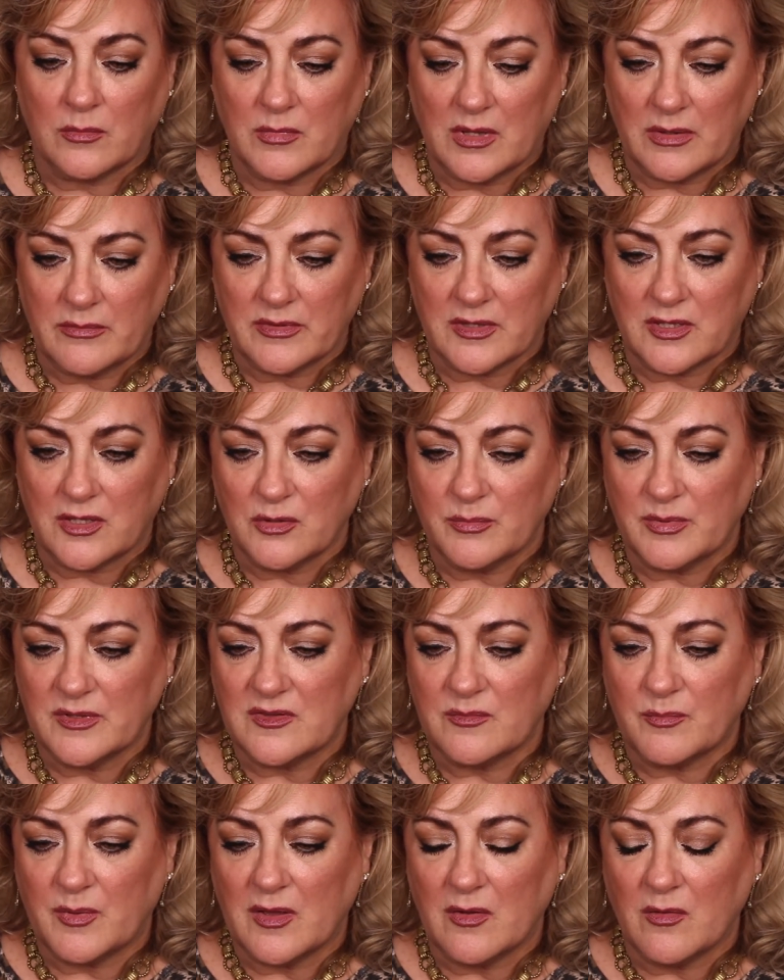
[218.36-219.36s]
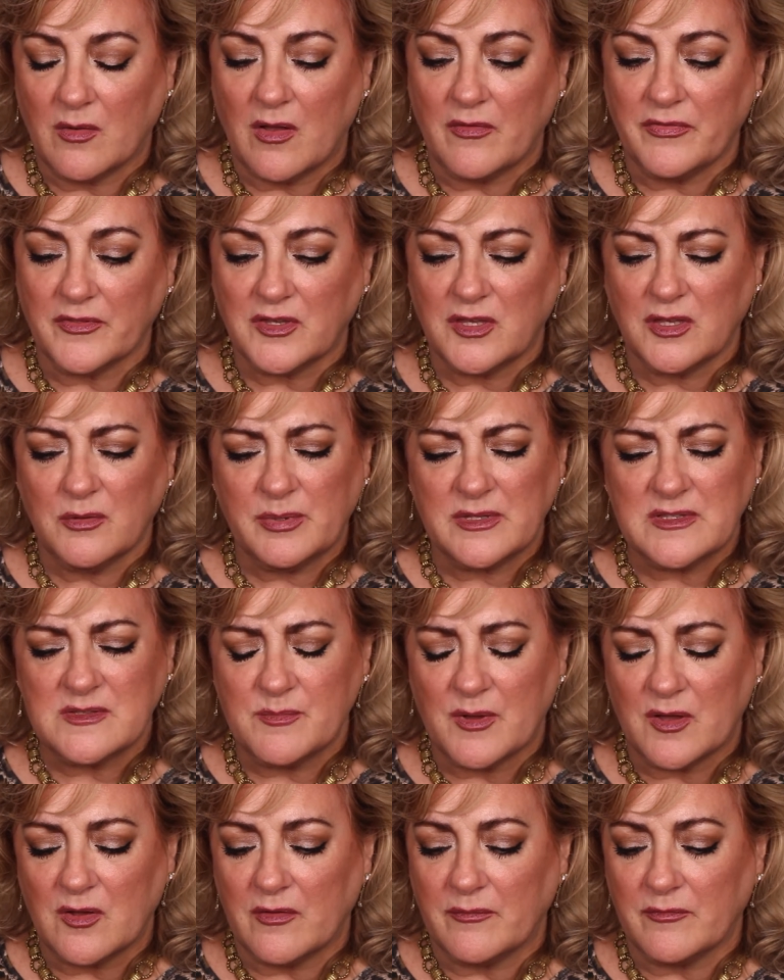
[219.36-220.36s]
Maybe the Cupid's bow. On the Cupid's
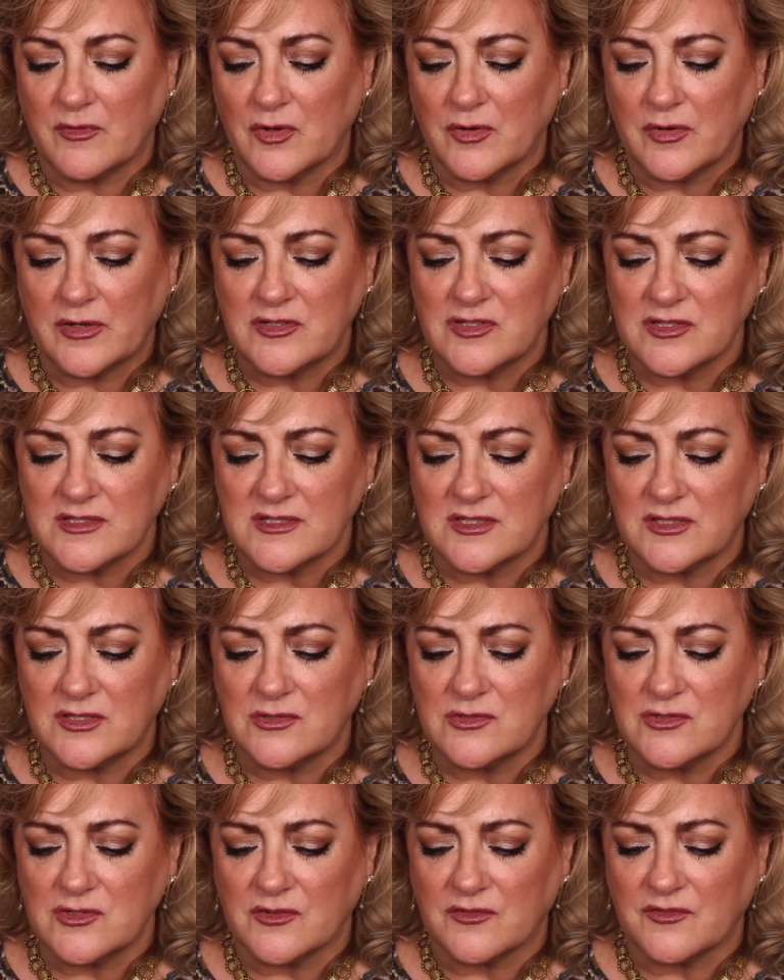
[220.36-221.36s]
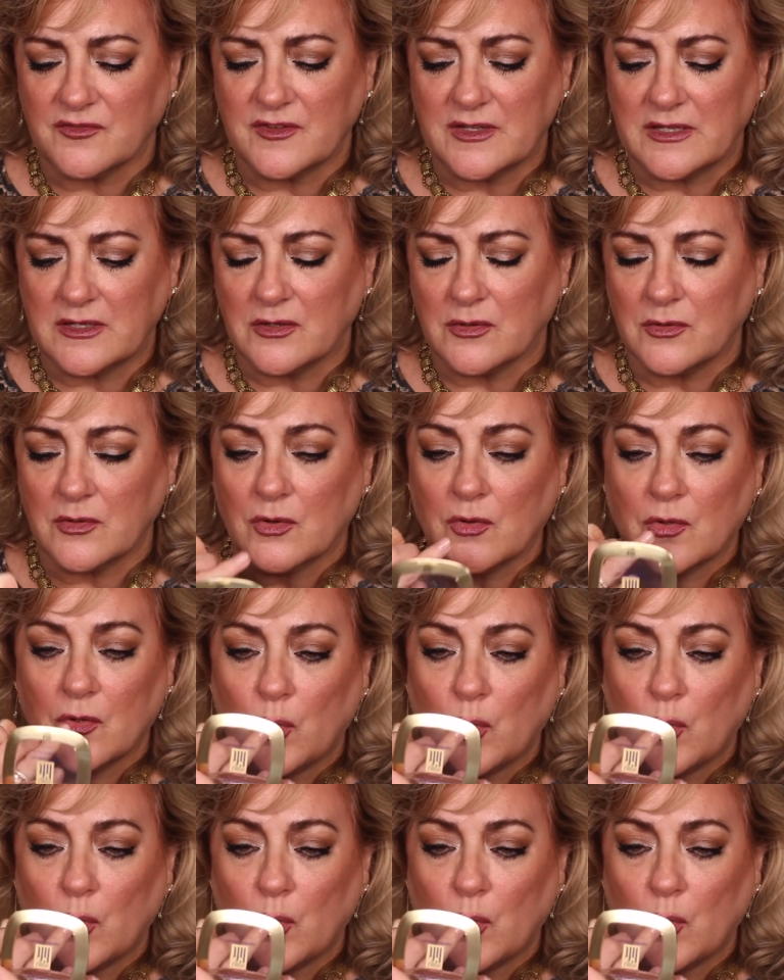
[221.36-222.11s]
bow, I'm learning just to use your finger.